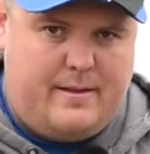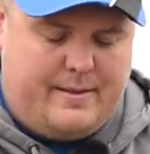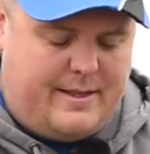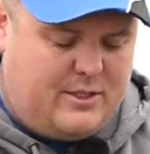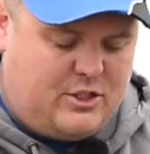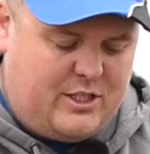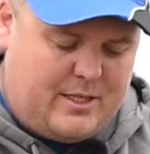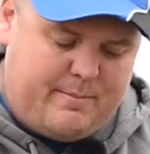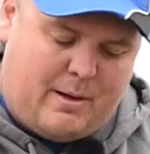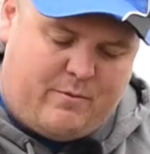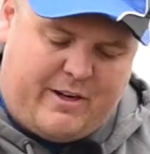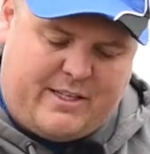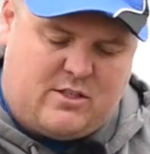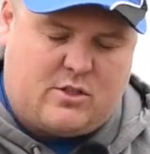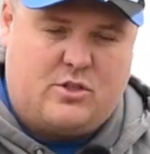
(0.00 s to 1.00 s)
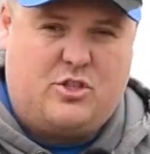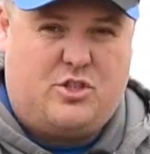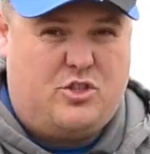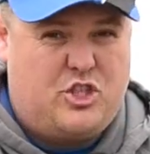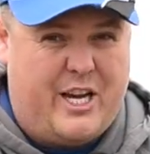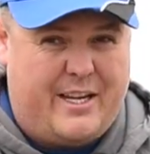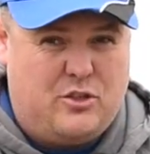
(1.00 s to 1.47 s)
This year my rigs have
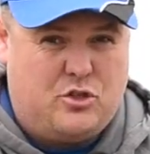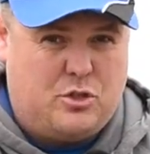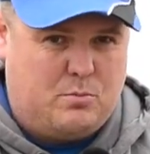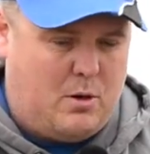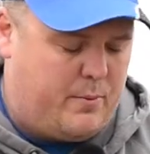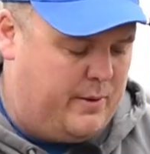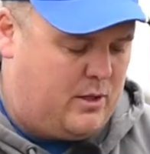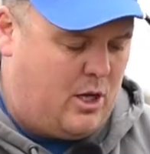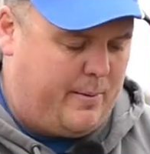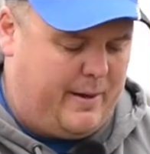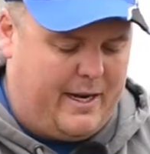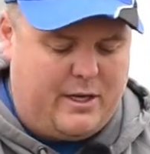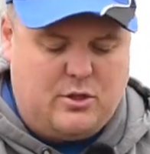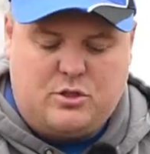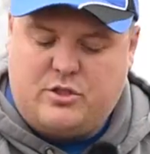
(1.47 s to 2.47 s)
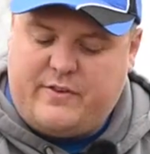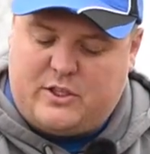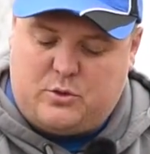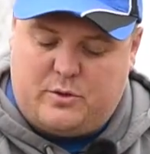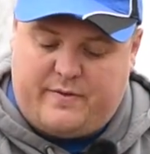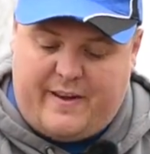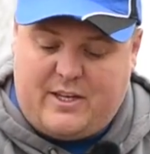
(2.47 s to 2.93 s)
changed somewhat with dobbing. I used to
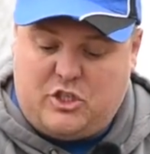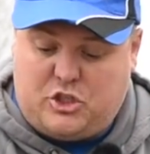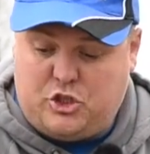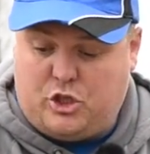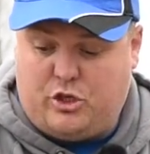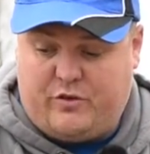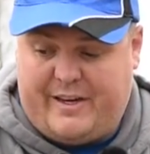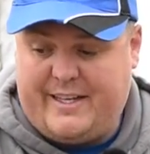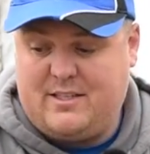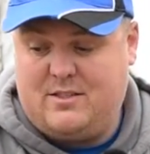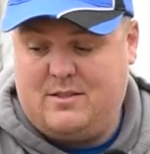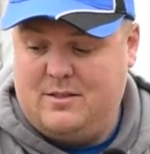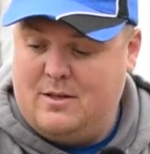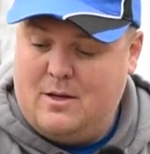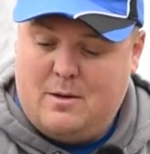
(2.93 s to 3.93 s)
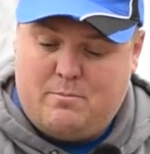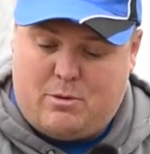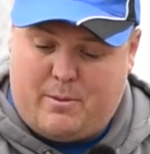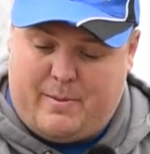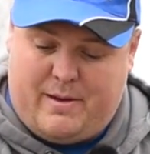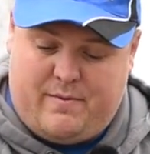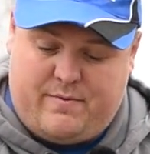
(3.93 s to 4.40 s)
fish with very short rigs,
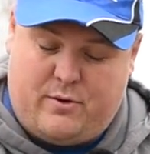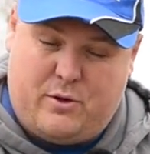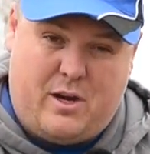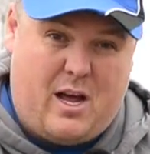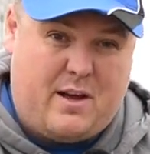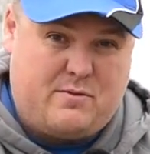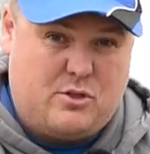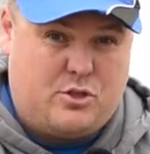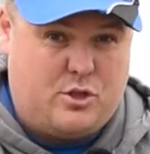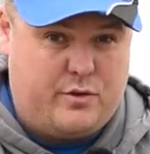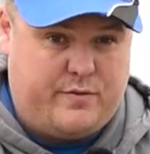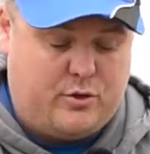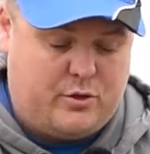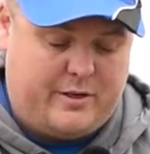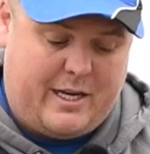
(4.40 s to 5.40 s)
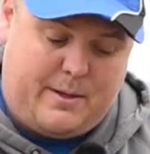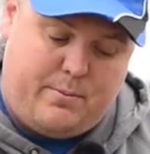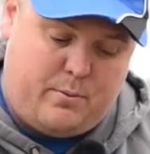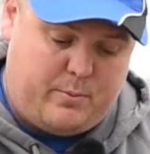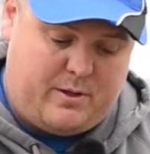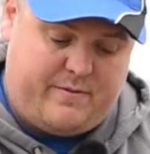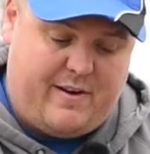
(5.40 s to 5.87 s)
probably 1.5 to 2 foot deep,
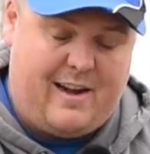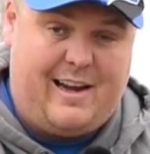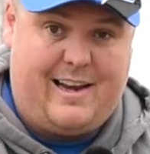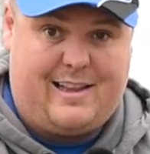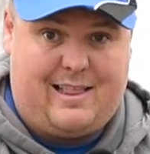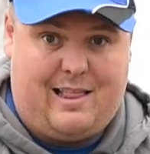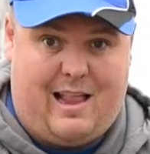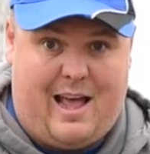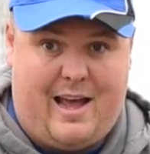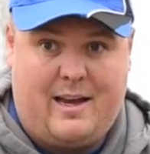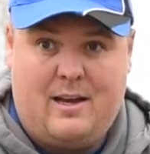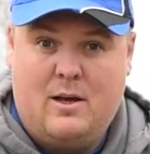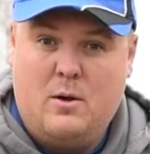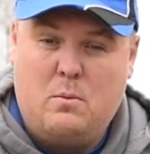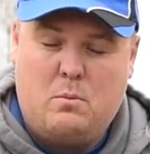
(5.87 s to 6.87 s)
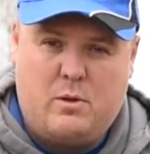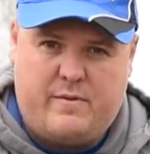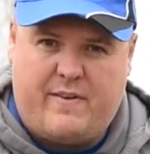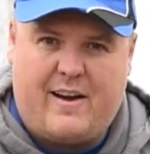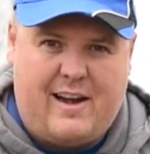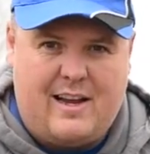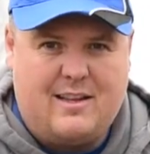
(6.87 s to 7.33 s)
with a very little line, with
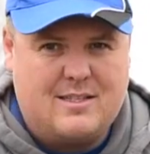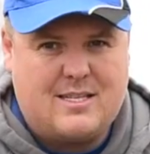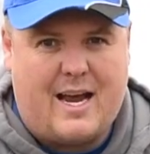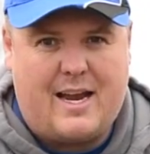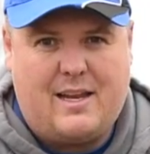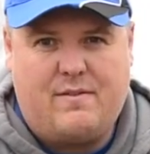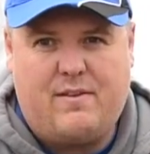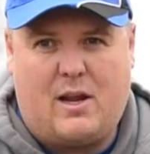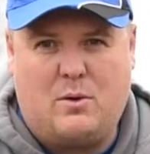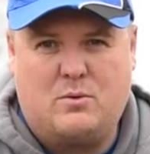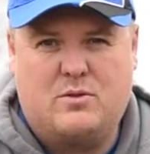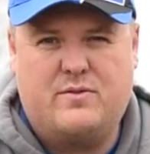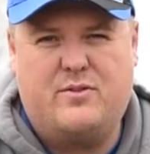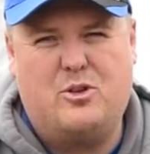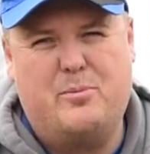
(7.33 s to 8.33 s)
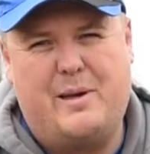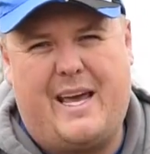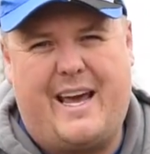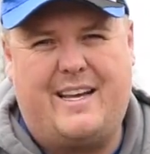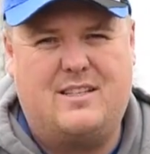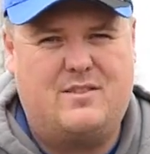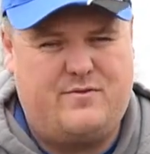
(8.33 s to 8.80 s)
very little tiny floats,
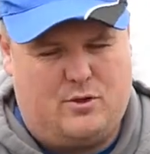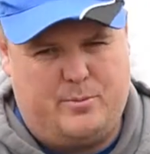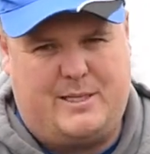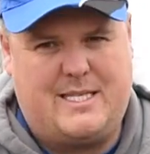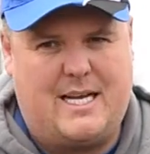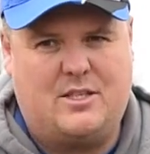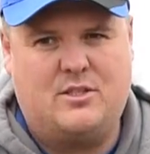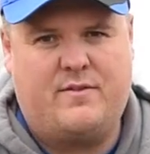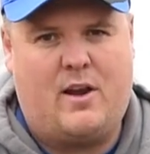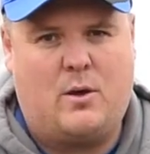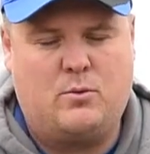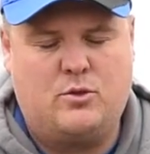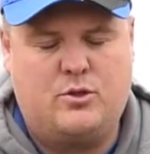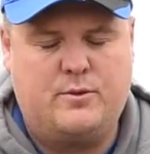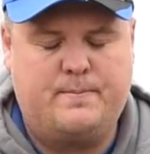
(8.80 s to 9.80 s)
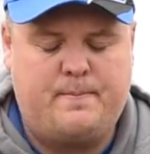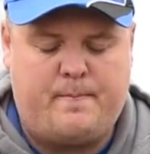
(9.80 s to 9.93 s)
4x8s, 4x10s floats.